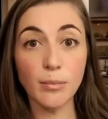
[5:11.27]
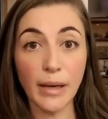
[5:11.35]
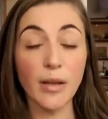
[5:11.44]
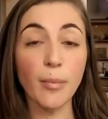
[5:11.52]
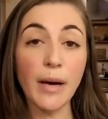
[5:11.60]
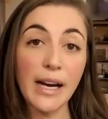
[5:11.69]
by
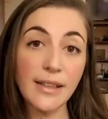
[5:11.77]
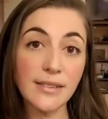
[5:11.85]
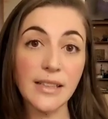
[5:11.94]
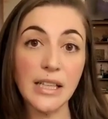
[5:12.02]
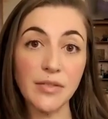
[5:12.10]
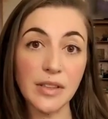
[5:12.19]
the past
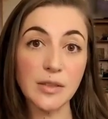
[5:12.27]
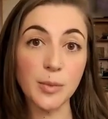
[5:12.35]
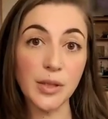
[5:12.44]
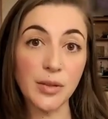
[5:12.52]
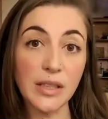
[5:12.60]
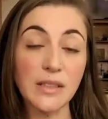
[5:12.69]
life
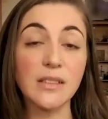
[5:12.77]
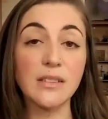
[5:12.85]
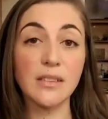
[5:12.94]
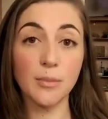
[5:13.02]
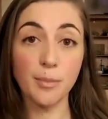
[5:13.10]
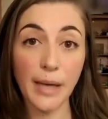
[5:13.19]
experiences
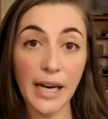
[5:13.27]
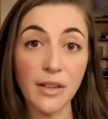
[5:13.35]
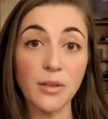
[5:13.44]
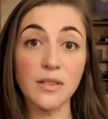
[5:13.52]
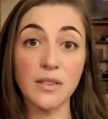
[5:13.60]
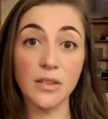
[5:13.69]
and
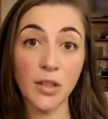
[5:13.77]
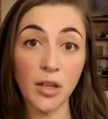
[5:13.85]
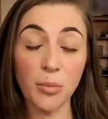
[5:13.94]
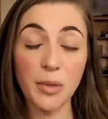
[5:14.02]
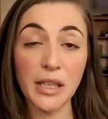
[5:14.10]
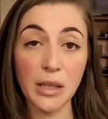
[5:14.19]
patterns and
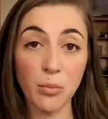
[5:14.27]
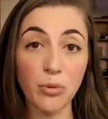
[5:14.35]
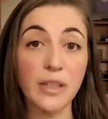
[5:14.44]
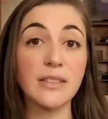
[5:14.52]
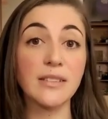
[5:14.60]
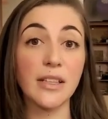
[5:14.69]
karmic
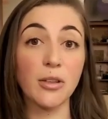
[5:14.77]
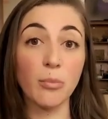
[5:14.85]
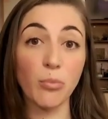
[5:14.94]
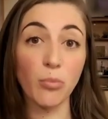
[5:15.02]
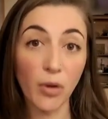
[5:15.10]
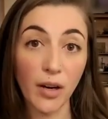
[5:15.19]
imprints that are
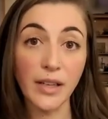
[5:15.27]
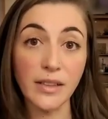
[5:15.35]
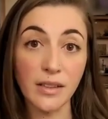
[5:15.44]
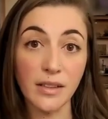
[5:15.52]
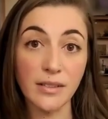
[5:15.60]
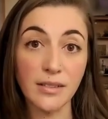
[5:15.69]
brought
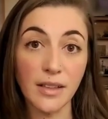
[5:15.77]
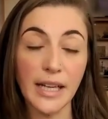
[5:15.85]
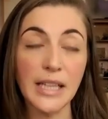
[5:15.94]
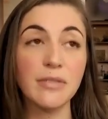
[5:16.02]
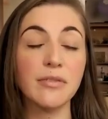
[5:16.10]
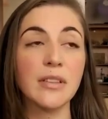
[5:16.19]
into this
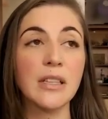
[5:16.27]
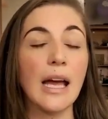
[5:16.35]
life,